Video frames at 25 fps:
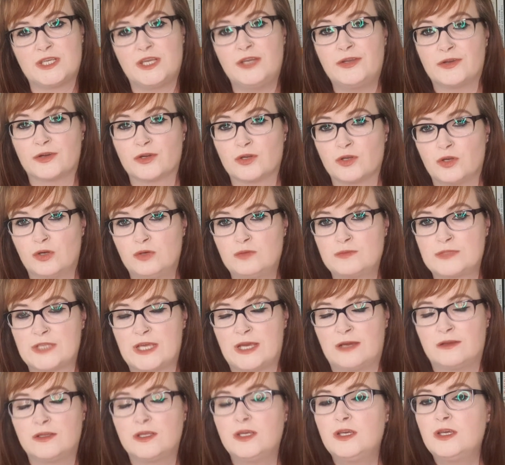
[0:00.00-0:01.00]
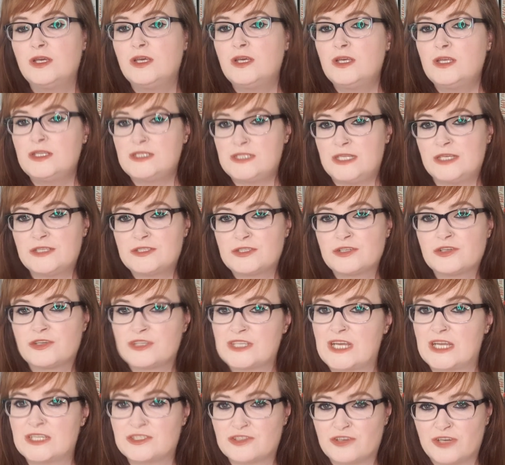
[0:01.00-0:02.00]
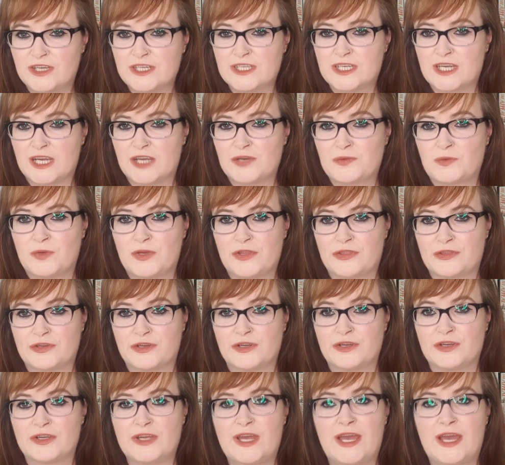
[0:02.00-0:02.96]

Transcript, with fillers: in her hometown, takes her dad's credit card with her,